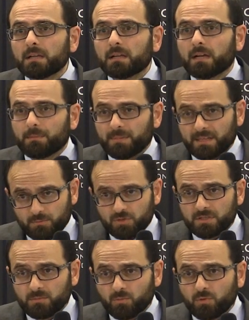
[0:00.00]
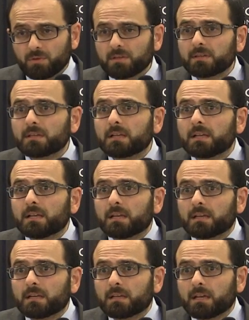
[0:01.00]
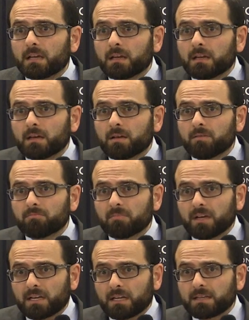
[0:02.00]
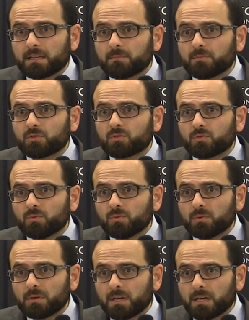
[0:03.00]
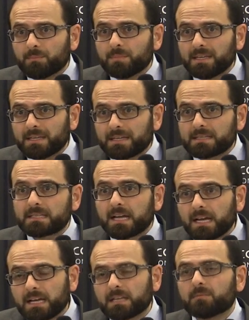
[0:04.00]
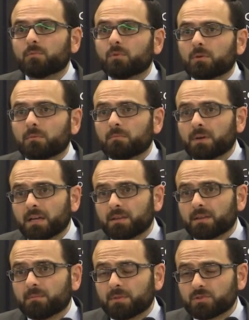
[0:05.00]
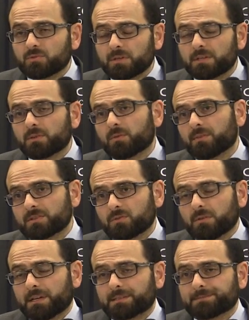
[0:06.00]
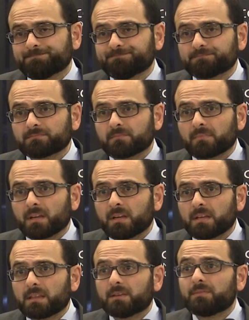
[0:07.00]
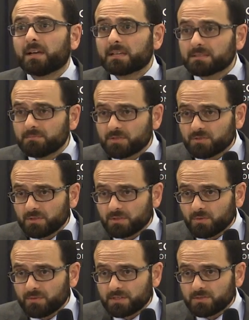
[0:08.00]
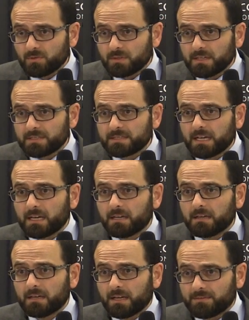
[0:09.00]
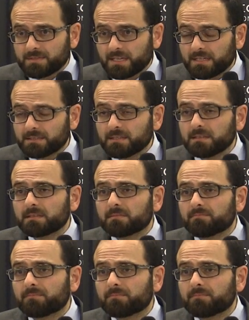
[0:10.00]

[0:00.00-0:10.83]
I mean the Muslim world in uh, an attempt to uh, being signed by the majority of the scholars. The vast majority of the scholars ha have signed it.